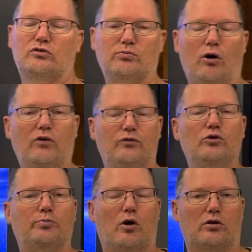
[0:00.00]
small
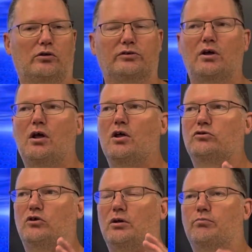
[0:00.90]
food particles.
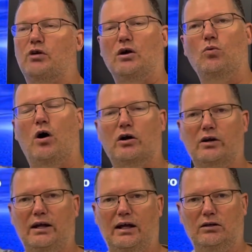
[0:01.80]
So they bring water
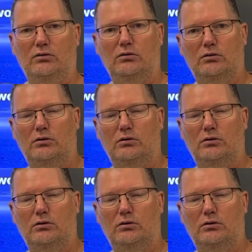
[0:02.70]
in,